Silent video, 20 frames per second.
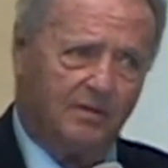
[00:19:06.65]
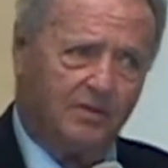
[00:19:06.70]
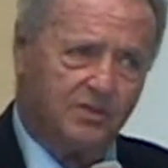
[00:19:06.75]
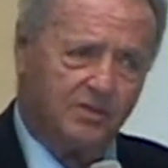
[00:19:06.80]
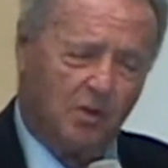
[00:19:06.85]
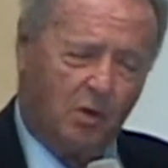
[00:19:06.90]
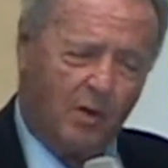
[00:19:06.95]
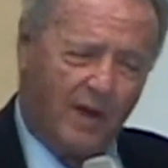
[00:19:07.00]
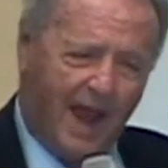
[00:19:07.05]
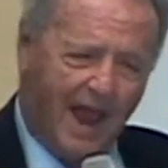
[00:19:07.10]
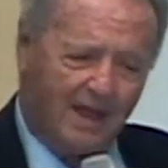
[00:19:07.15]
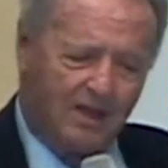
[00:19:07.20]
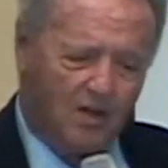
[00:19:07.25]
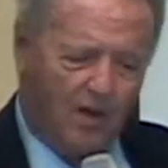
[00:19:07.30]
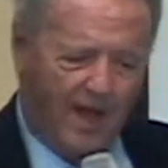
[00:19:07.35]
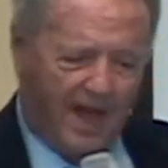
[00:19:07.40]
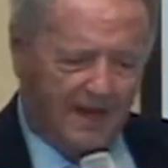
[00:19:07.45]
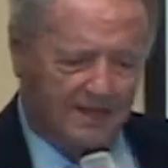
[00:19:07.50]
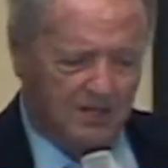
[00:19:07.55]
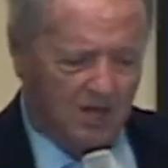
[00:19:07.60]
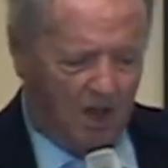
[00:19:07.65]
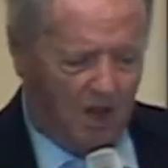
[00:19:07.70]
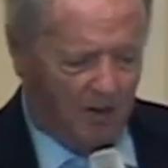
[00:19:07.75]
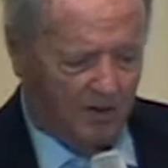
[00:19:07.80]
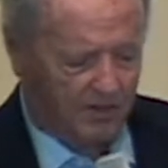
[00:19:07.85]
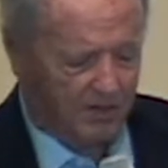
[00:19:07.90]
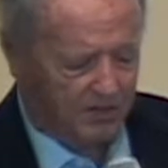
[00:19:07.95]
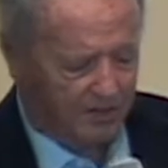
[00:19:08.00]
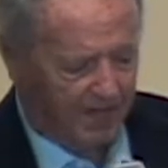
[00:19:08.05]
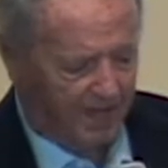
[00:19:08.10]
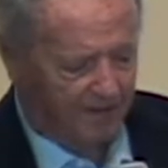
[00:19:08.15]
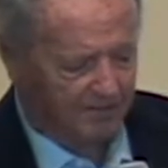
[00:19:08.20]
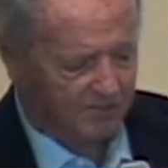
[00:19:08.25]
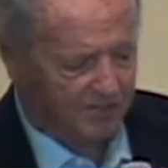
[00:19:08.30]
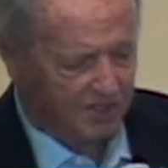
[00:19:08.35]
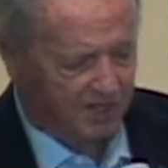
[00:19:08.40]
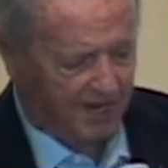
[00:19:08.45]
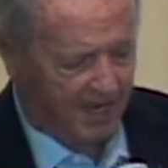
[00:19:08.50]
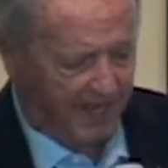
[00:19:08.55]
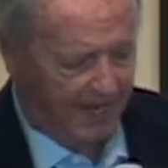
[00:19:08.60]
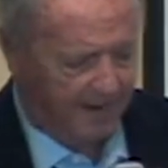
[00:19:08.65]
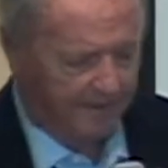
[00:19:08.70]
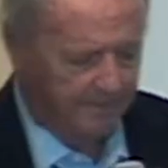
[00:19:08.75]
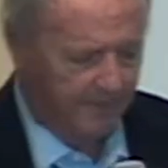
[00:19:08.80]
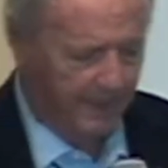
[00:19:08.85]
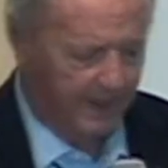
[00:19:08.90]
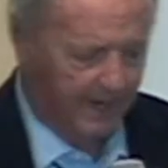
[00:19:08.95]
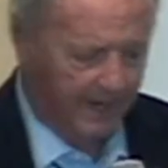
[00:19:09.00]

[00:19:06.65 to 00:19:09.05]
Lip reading: so when I go out talking to FCA,